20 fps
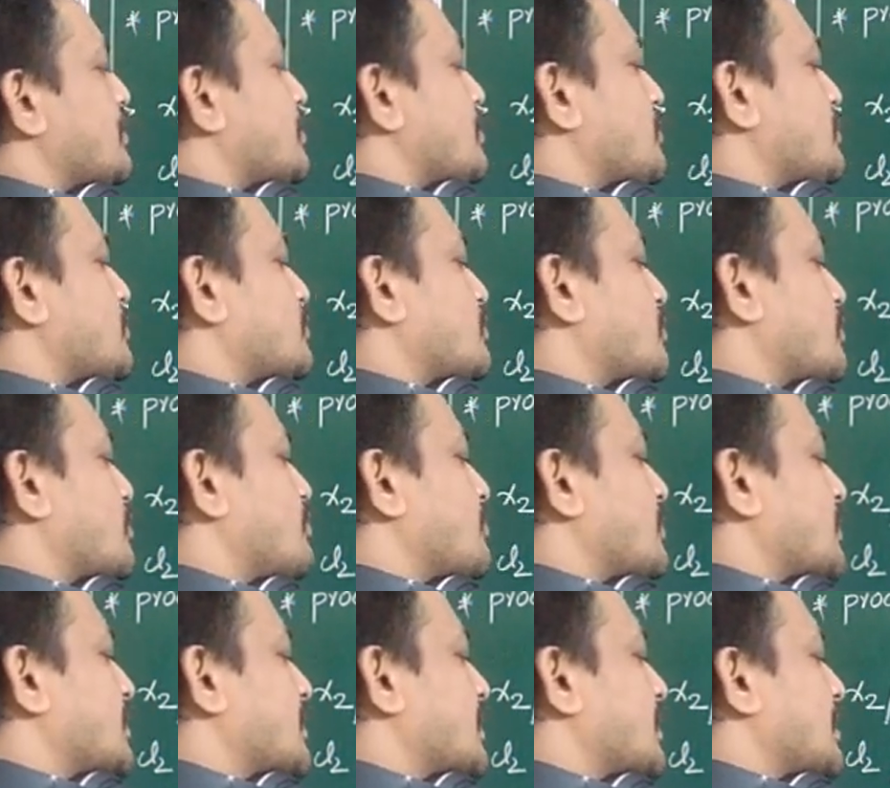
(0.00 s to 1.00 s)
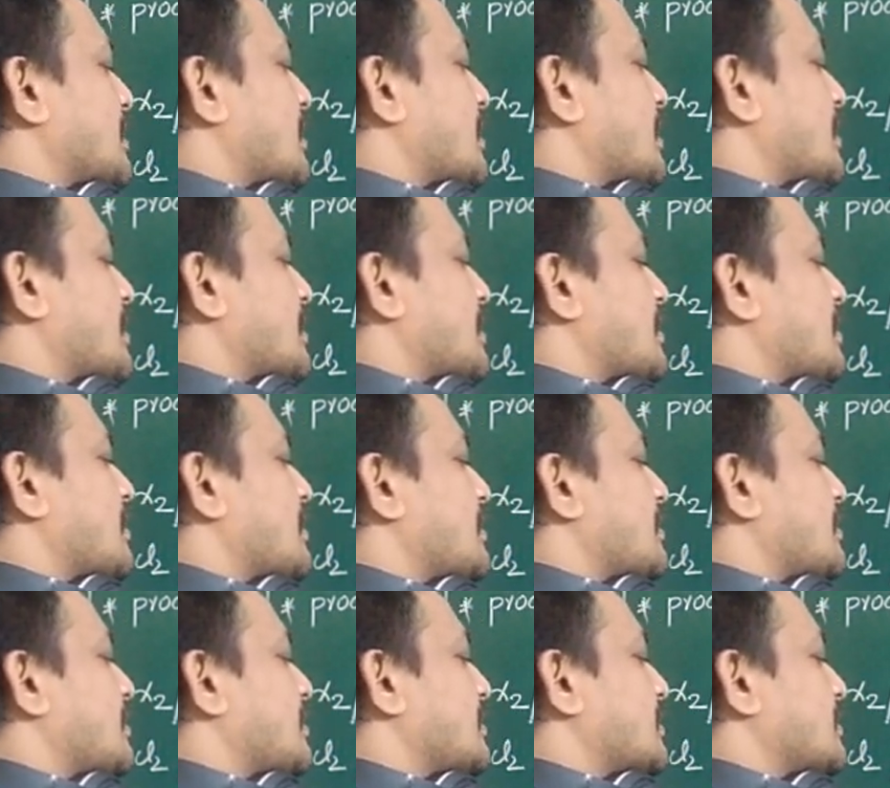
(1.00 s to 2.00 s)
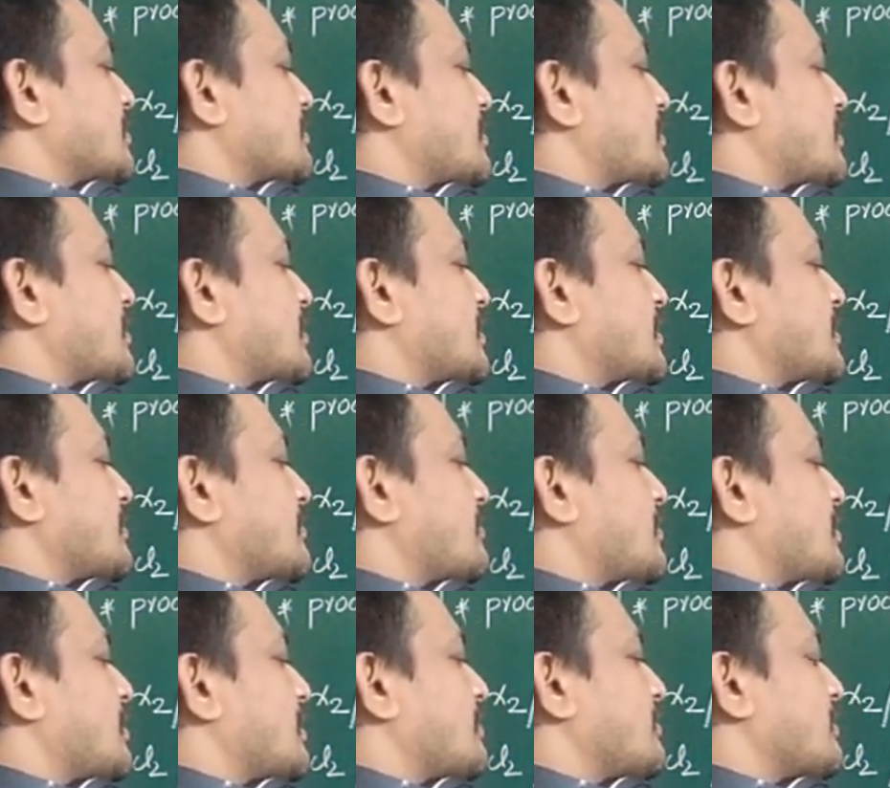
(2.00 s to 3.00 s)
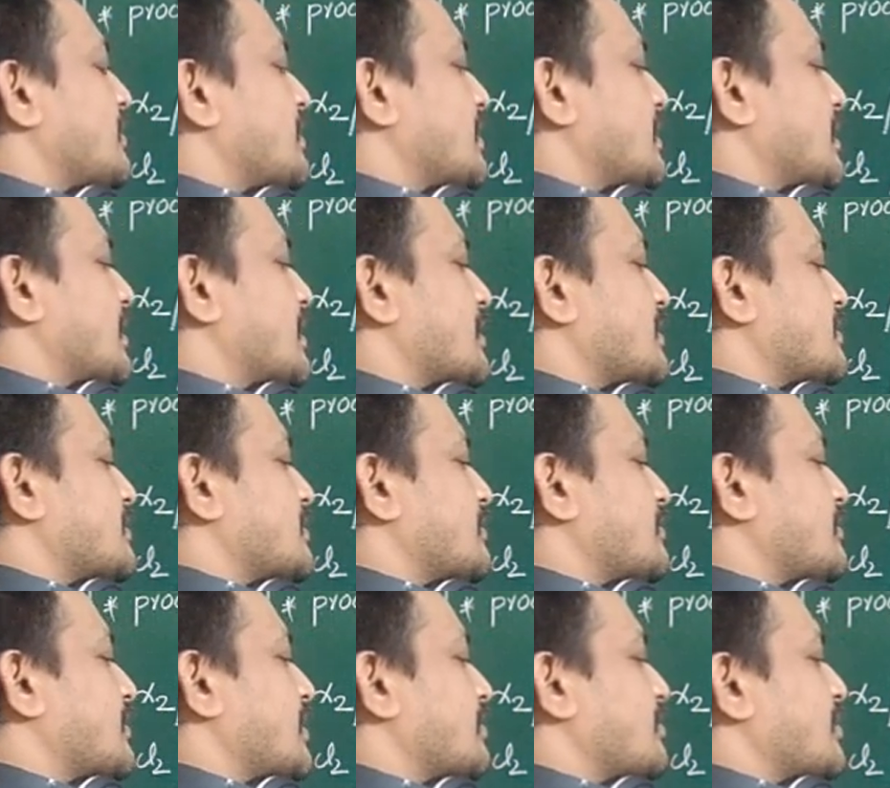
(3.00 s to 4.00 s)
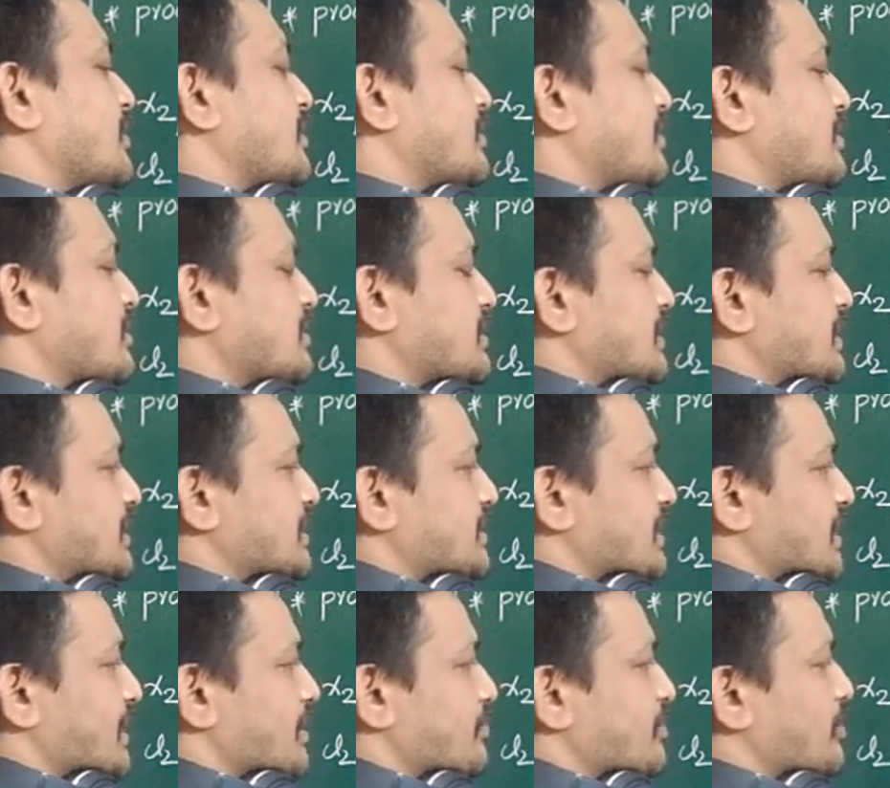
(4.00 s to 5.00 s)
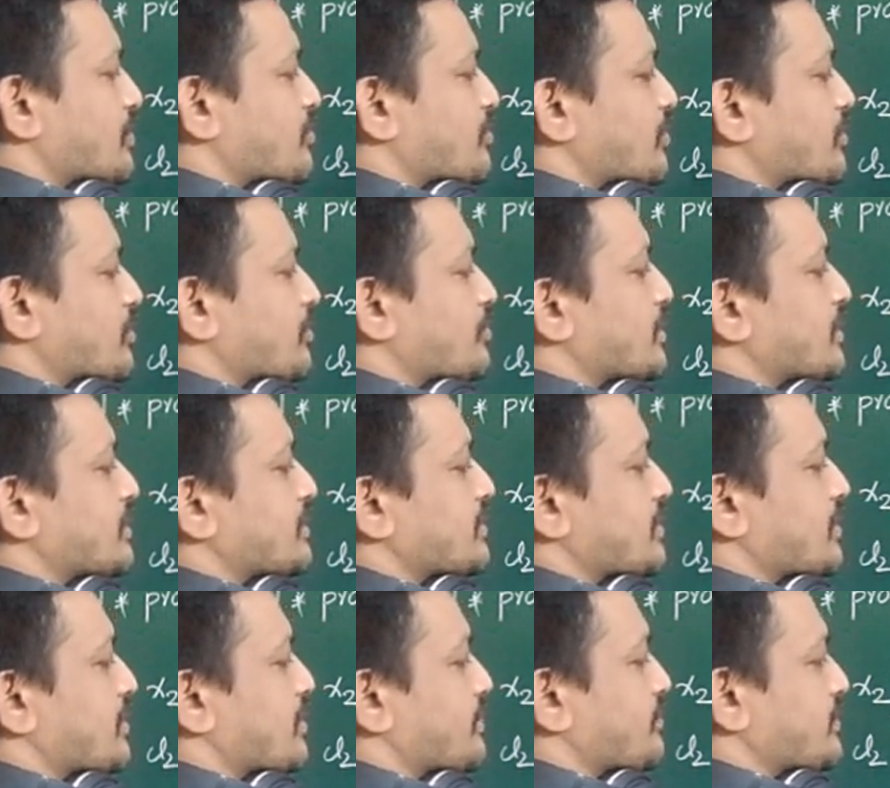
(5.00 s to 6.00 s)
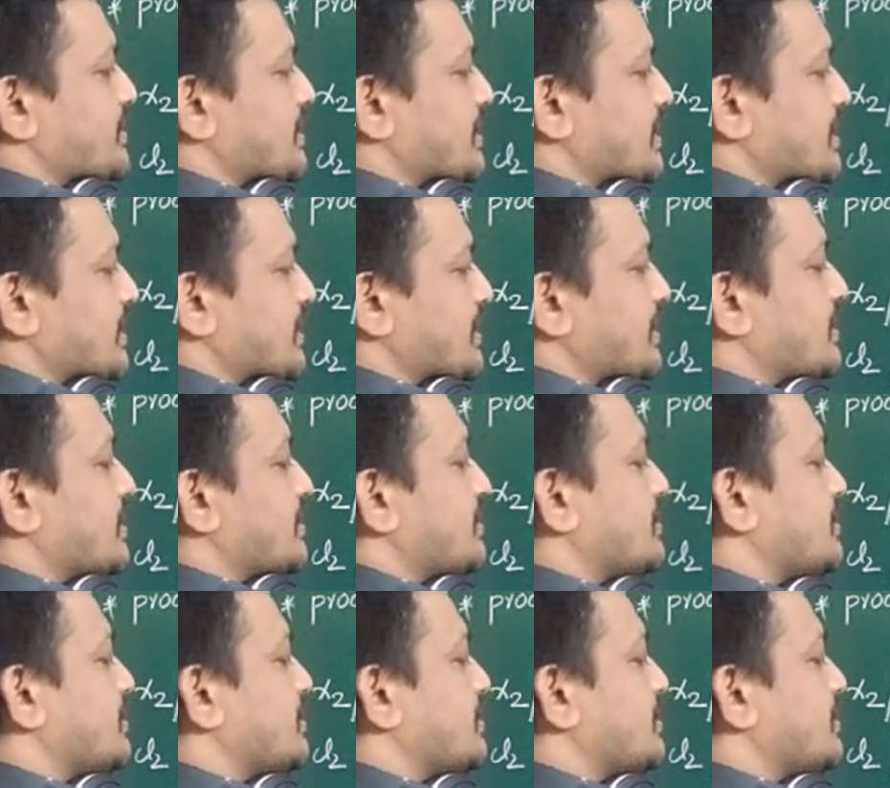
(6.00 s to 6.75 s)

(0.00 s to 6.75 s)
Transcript: So methyl alcohol does not involve in reaction. Why? Because this type of group is absent here.